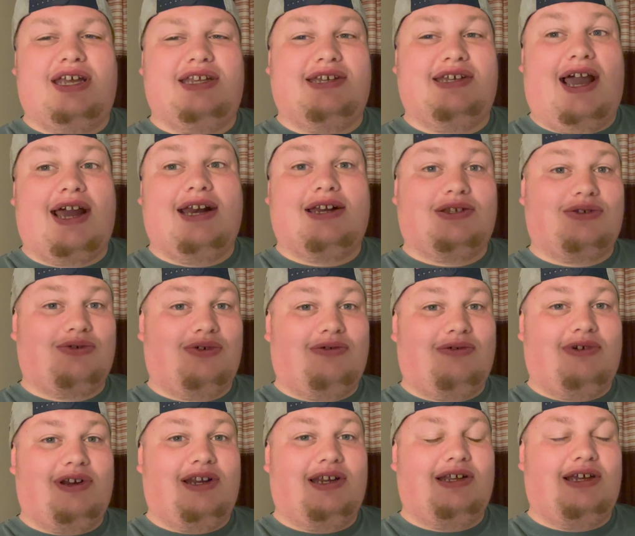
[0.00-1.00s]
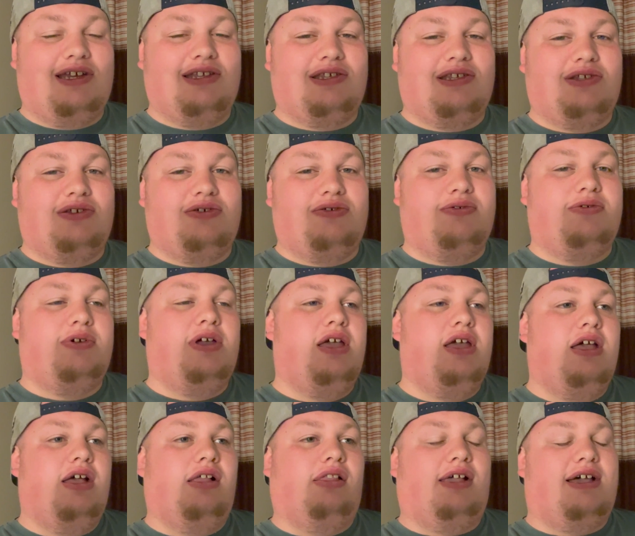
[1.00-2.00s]
Dinosaur we didn't get to do
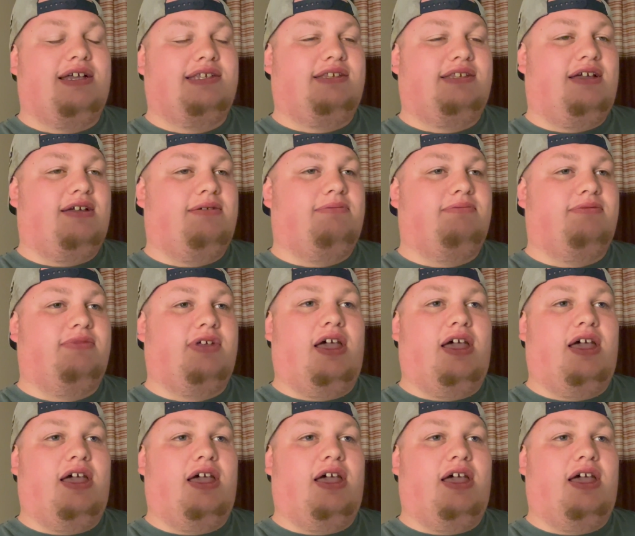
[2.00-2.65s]
last time.